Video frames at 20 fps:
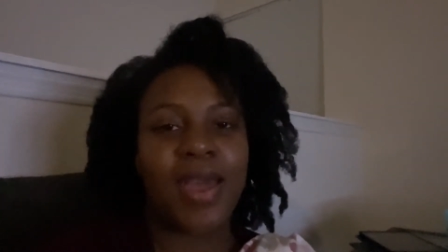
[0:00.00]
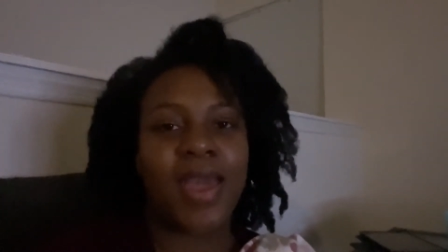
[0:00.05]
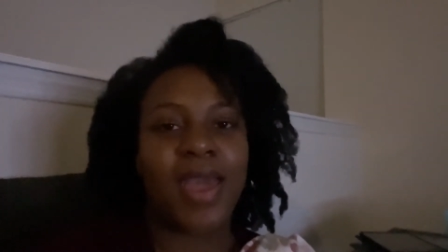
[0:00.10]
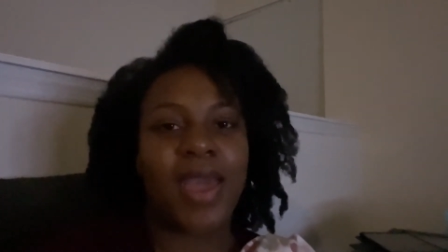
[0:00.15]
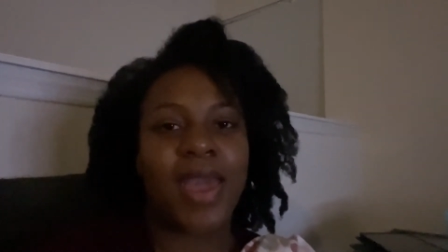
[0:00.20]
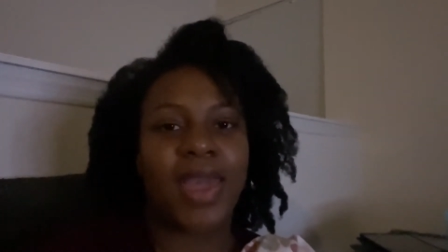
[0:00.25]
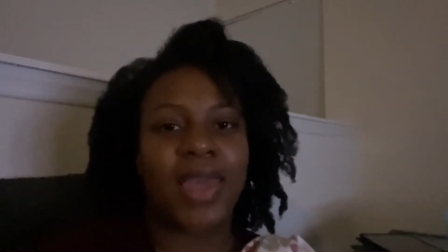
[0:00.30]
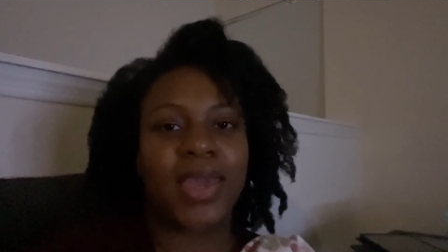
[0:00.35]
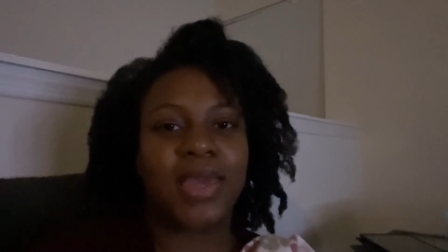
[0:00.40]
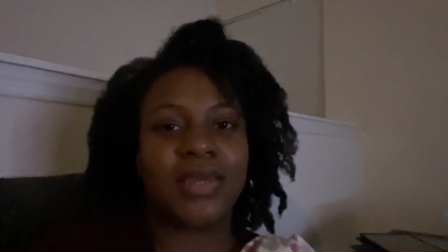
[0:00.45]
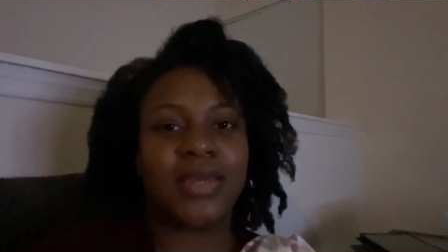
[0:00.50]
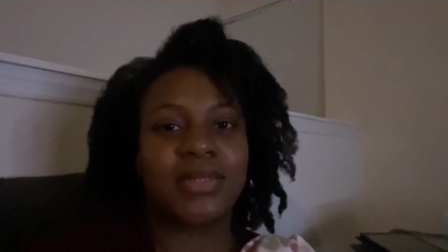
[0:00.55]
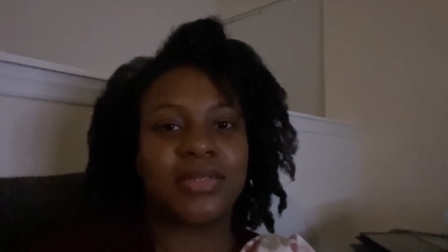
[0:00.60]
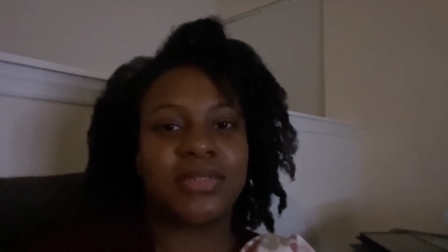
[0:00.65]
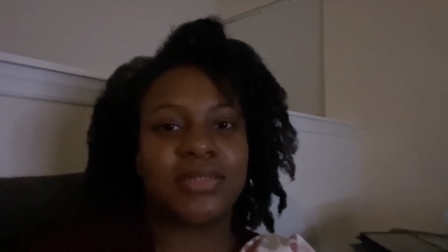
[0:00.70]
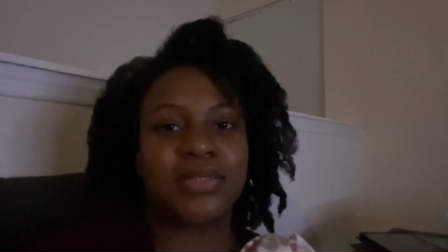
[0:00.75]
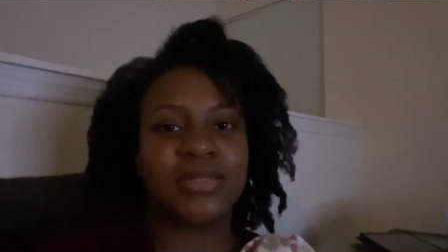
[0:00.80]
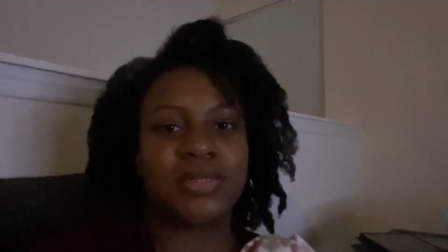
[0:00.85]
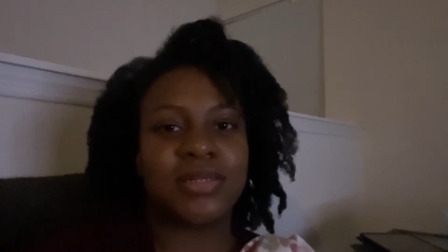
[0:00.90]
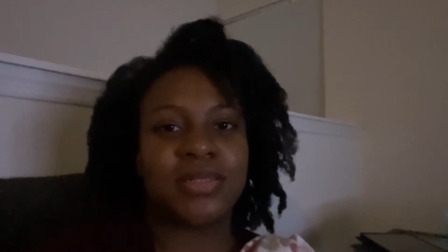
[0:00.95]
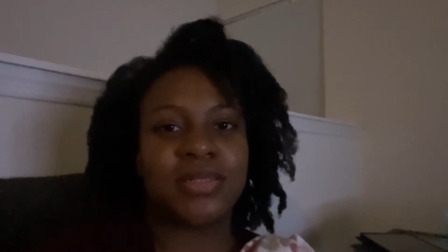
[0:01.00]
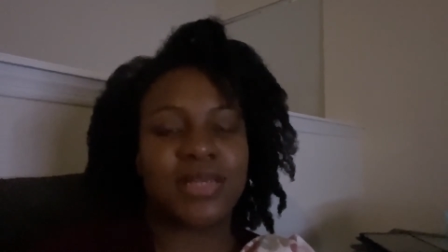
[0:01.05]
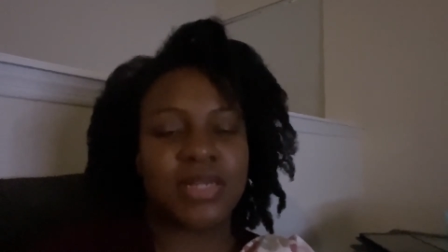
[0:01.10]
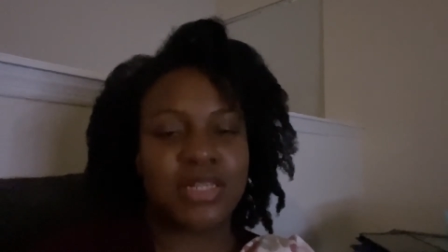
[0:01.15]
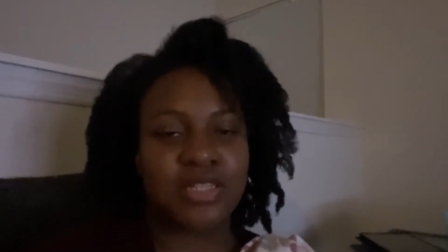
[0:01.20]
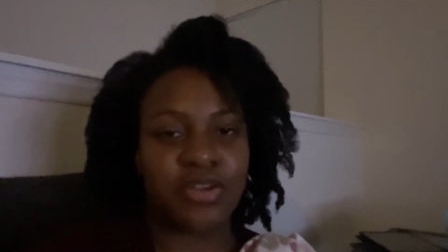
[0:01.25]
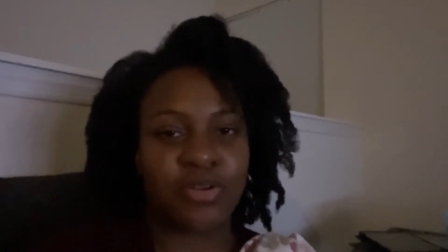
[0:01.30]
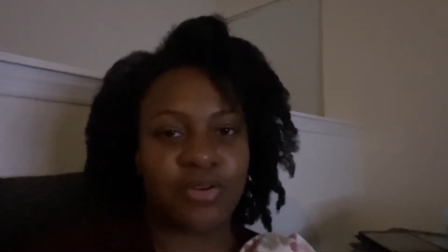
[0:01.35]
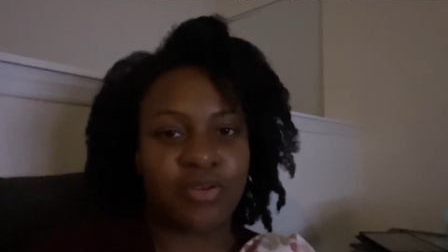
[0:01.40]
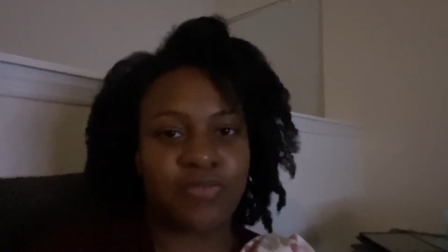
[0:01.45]
and then
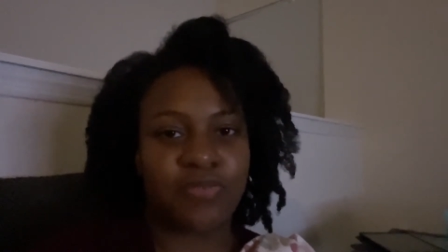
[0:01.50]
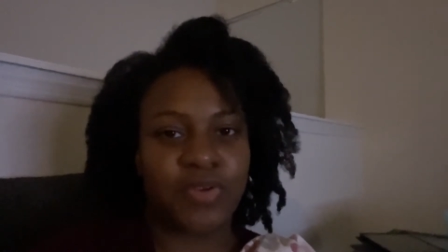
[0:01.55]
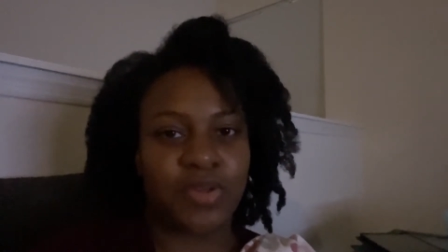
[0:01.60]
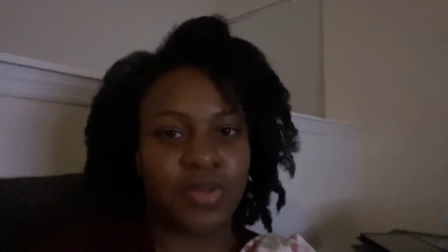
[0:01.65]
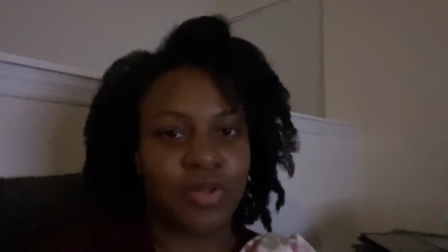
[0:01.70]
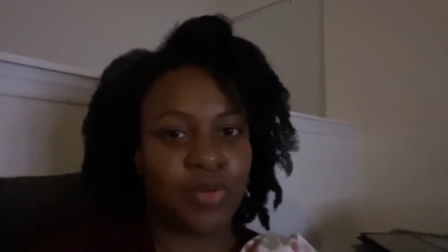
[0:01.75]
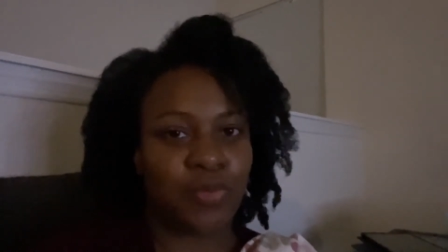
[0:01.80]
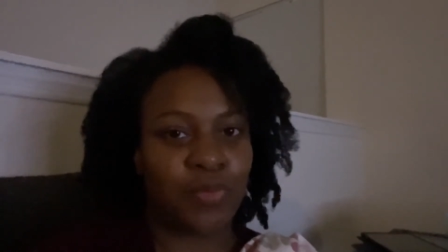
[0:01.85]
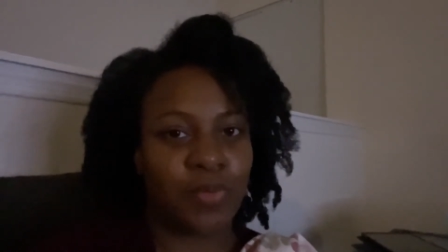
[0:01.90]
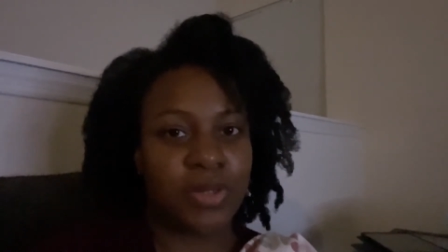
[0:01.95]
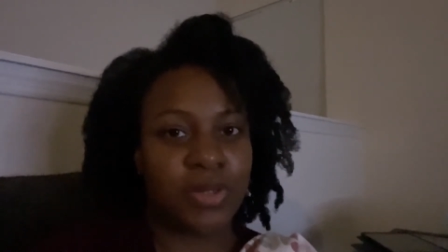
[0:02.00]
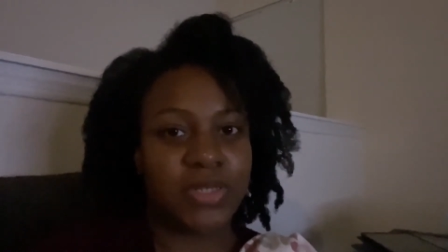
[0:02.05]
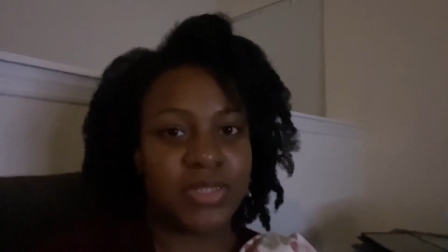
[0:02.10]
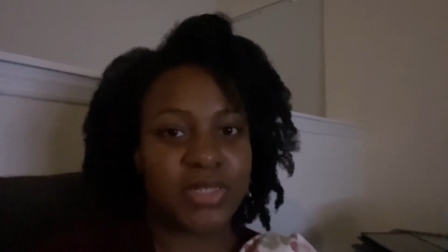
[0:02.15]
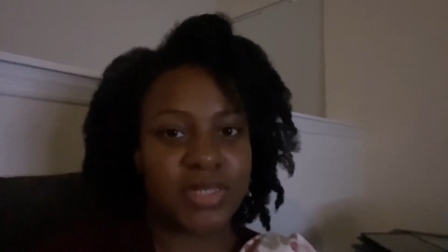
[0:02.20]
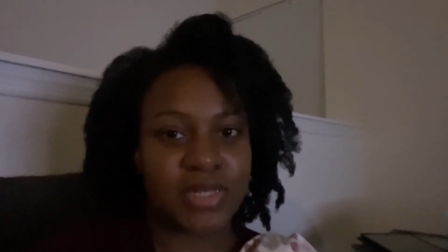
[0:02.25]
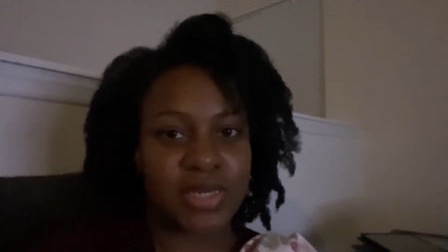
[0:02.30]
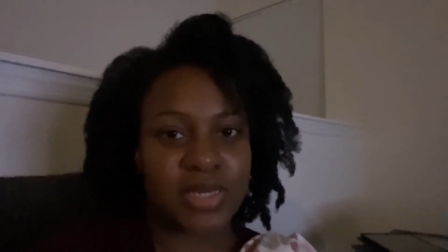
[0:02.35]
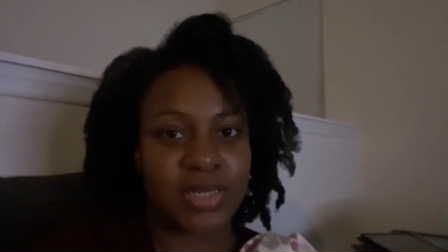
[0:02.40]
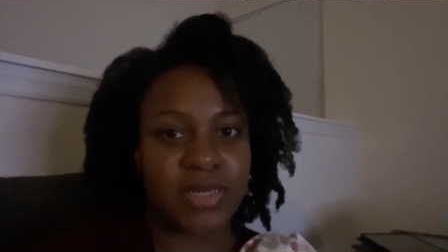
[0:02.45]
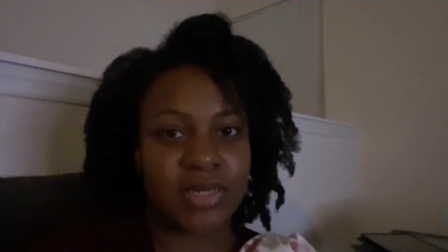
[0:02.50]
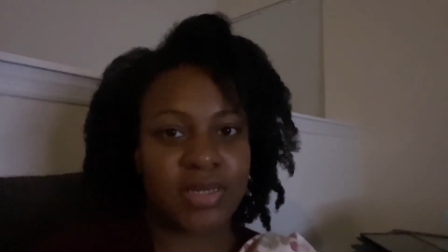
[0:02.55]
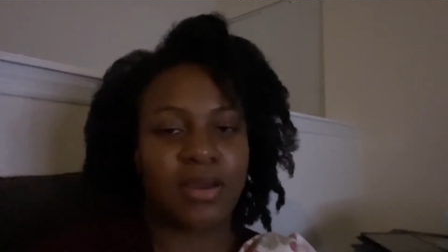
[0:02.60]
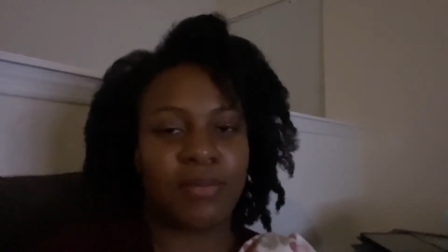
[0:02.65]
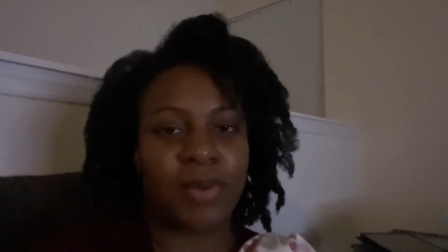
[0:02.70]
started feeling really sick.